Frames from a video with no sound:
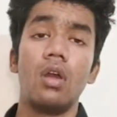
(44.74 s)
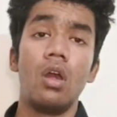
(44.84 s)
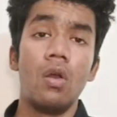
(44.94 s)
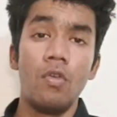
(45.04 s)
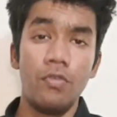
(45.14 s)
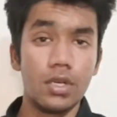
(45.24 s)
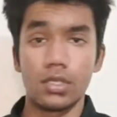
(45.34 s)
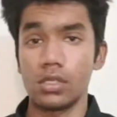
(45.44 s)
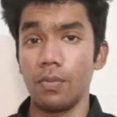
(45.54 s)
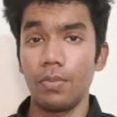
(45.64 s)
First,
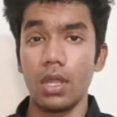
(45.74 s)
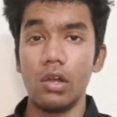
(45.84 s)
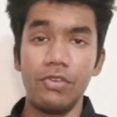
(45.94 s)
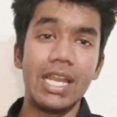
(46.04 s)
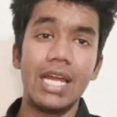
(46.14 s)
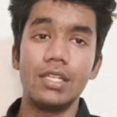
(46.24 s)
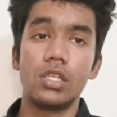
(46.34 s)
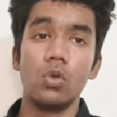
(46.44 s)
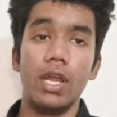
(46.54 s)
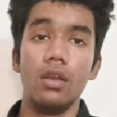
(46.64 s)
a financial
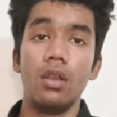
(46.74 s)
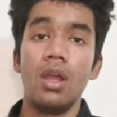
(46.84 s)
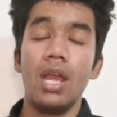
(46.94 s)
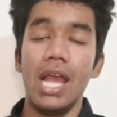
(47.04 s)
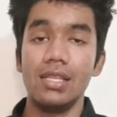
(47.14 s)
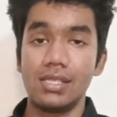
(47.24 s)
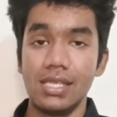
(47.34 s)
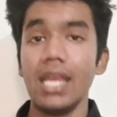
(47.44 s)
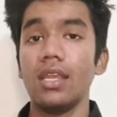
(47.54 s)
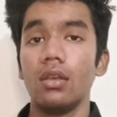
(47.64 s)
one, and
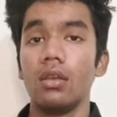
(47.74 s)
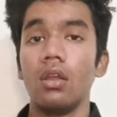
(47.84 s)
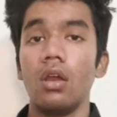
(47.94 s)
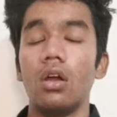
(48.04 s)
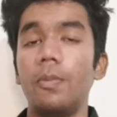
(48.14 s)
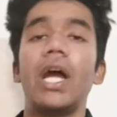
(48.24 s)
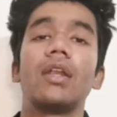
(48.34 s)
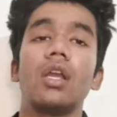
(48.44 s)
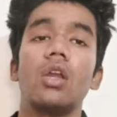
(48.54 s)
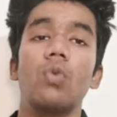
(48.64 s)
second, a
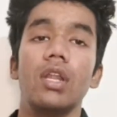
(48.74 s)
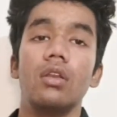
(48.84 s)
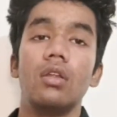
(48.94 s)
practical one.